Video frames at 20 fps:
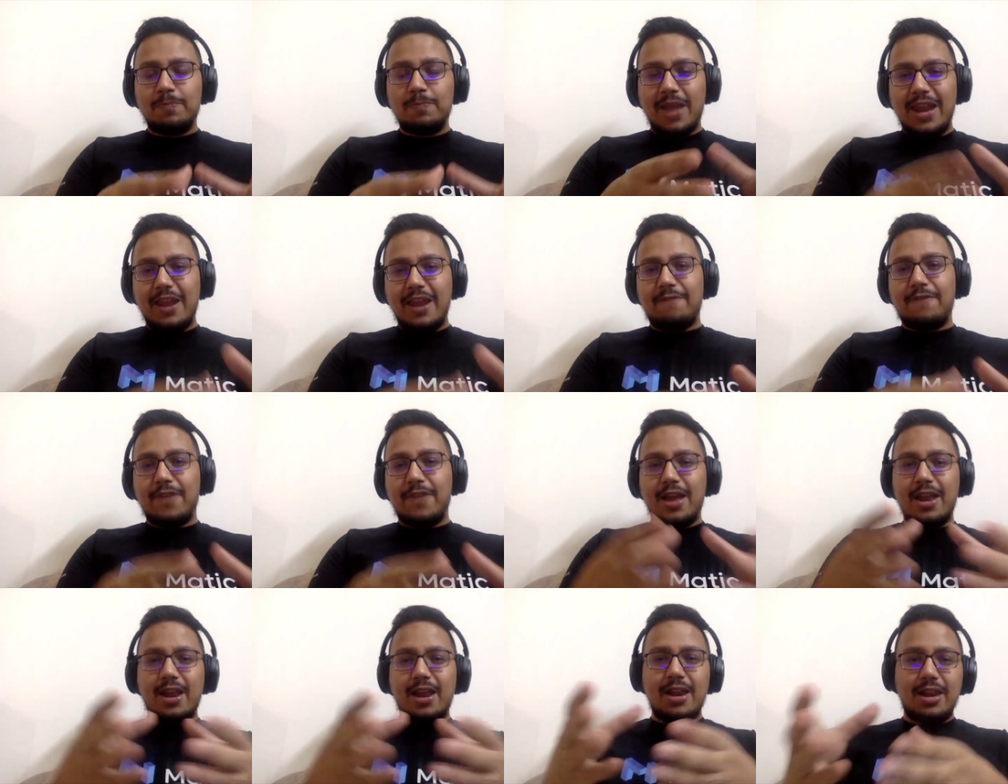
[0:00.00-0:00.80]

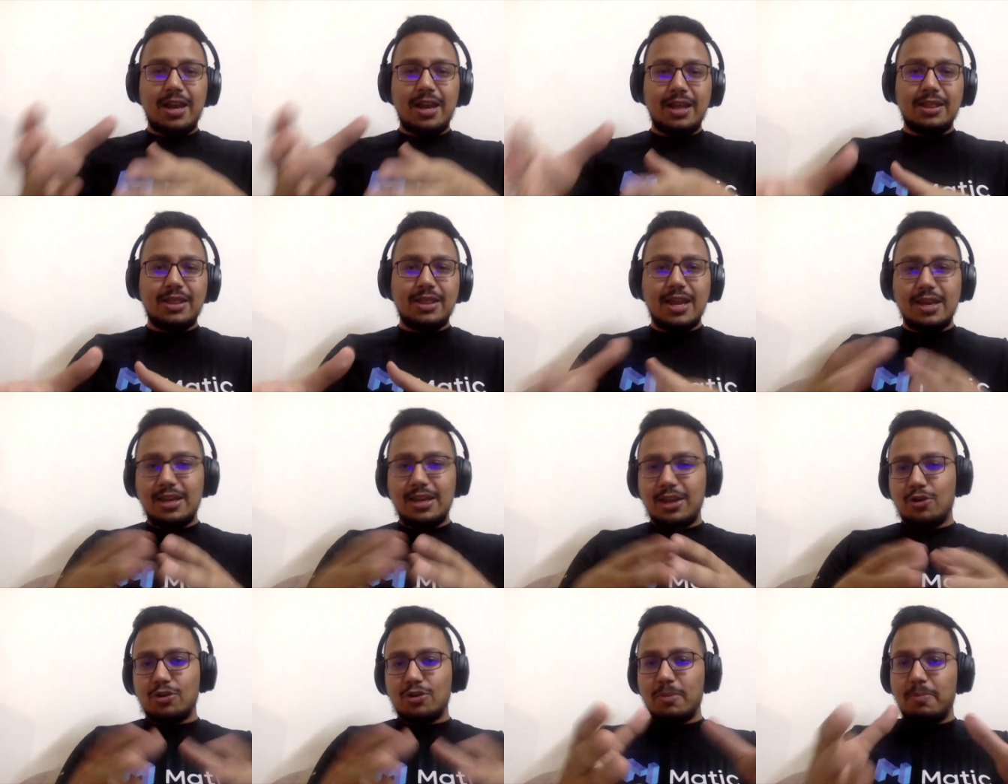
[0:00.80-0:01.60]
NFL and
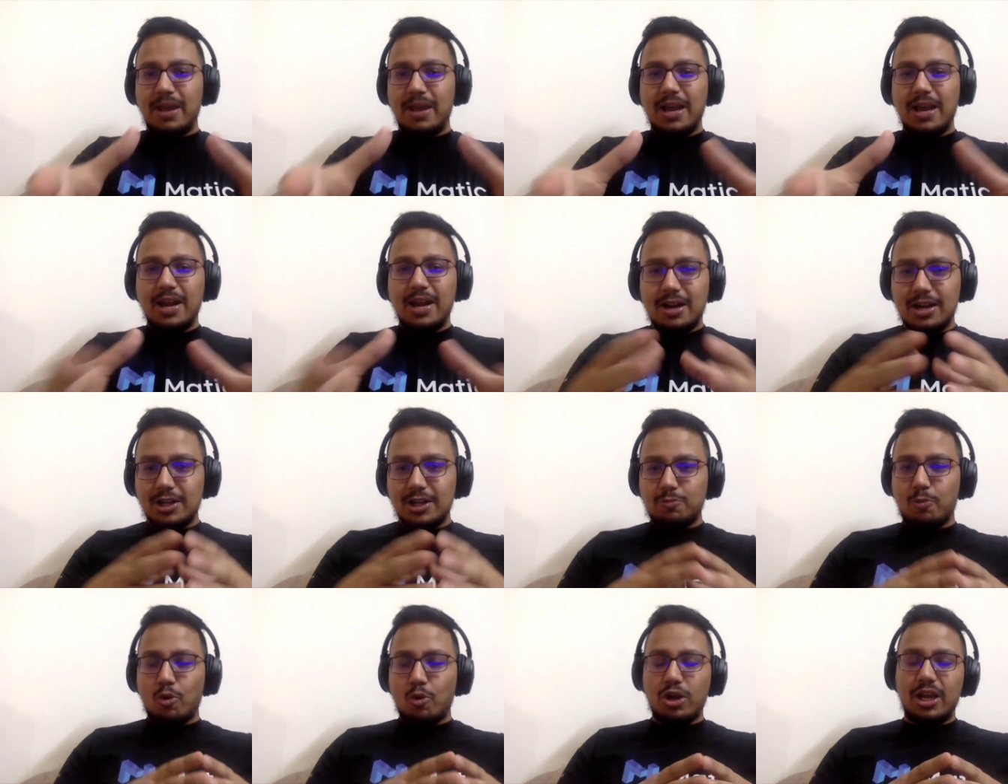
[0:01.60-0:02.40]
then you know the bigger
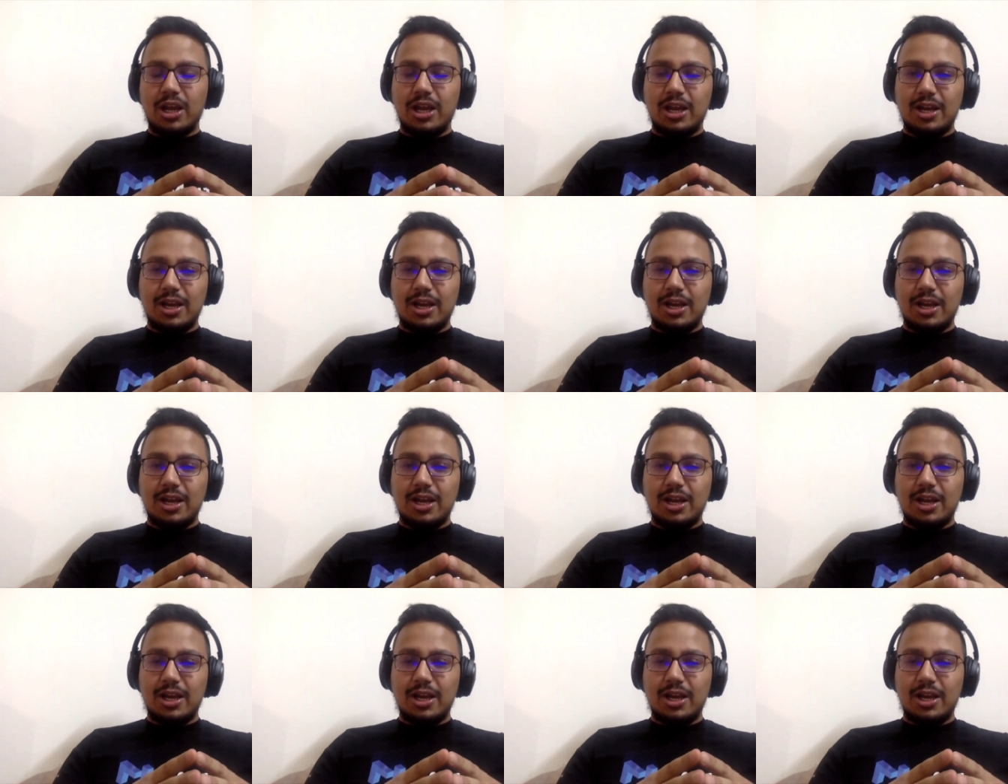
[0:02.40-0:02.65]
sporting